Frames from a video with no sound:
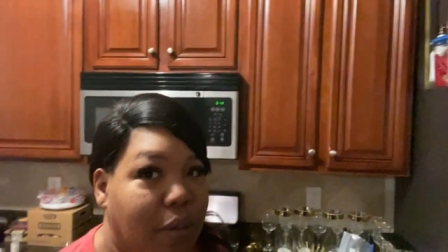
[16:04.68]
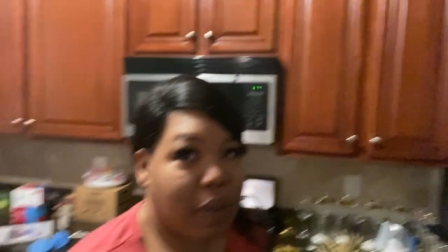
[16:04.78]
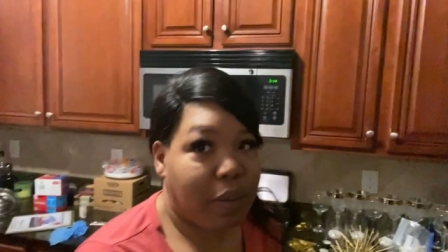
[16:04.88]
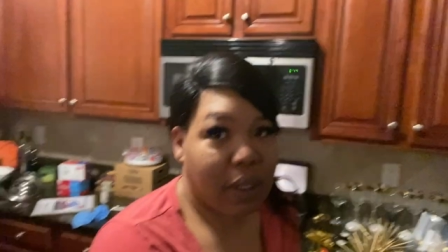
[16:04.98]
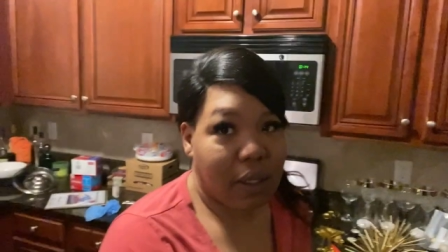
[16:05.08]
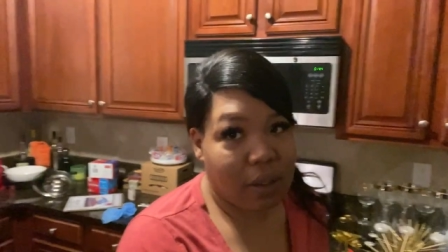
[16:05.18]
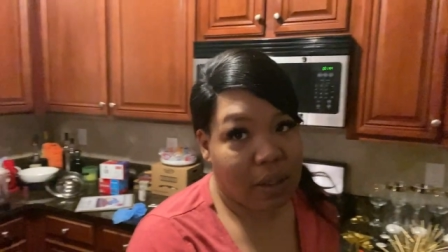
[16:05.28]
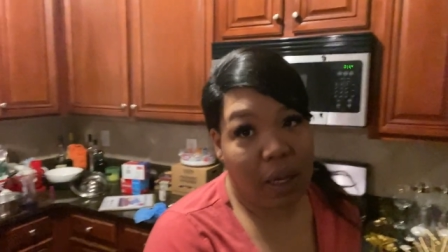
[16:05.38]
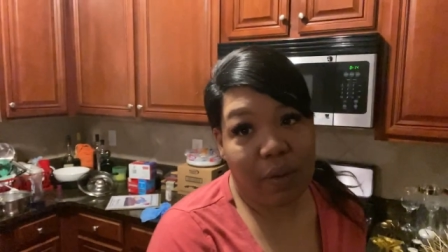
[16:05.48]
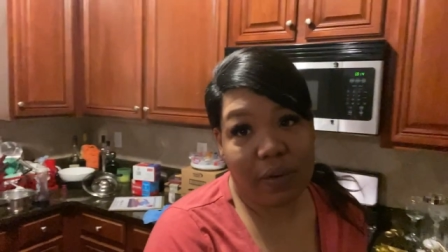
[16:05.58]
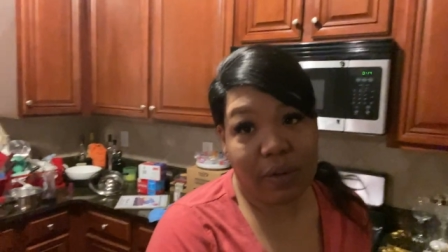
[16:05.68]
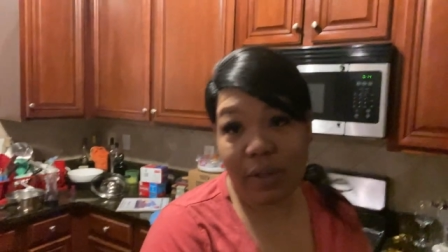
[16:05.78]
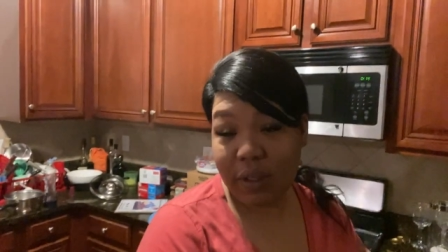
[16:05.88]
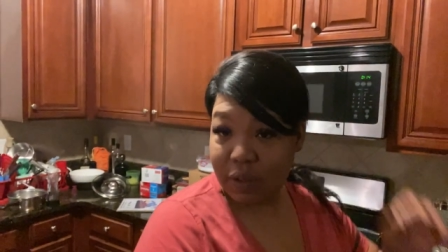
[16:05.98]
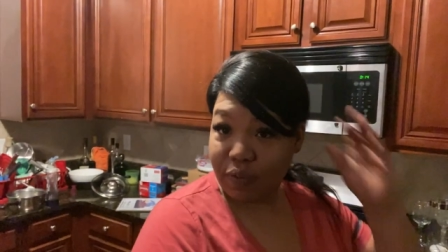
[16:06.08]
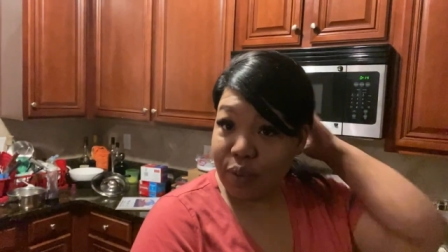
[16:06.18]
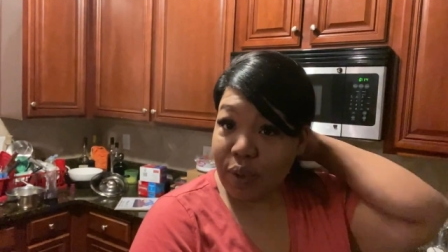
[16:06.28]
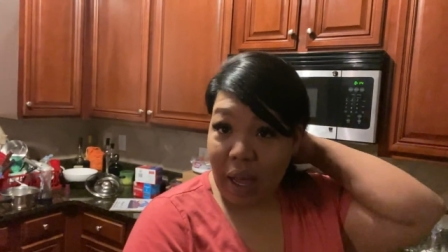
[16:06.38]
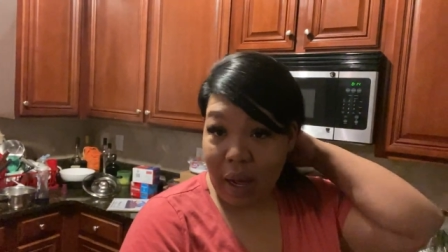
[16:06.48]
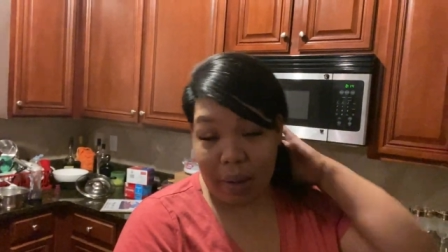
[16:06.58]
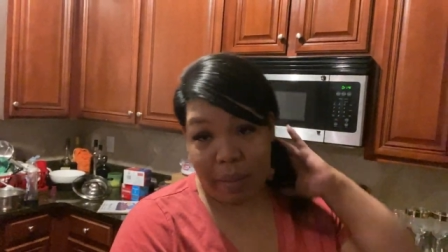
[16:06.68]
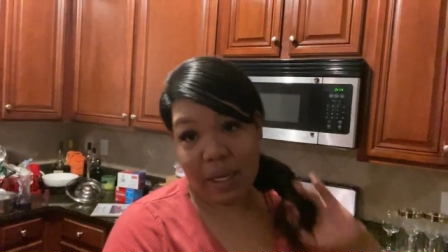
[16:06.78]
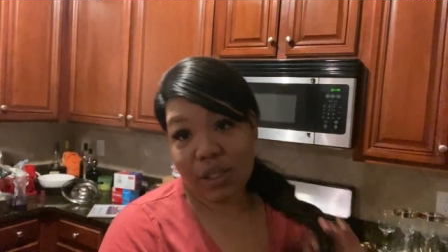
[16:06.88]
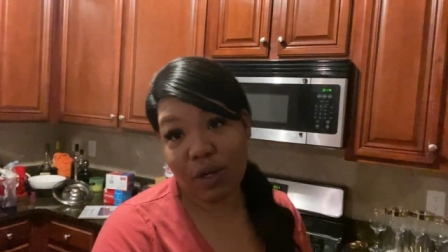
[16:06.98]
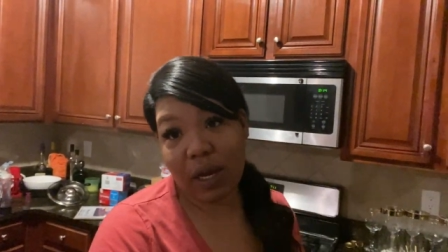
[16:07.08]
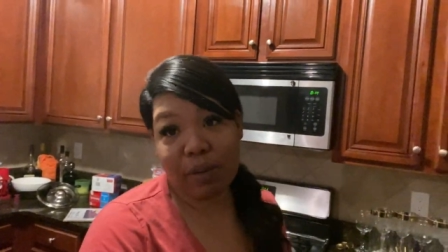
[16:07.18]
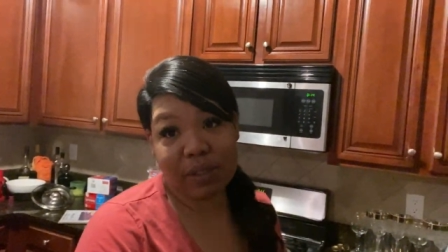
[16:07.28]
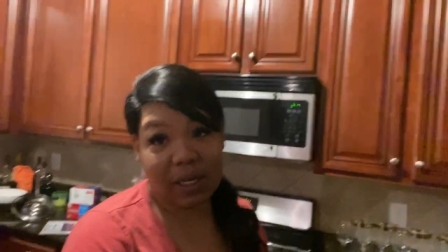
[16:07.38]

to be playing. I'm finna cook this food. I'll come back and show y'all what,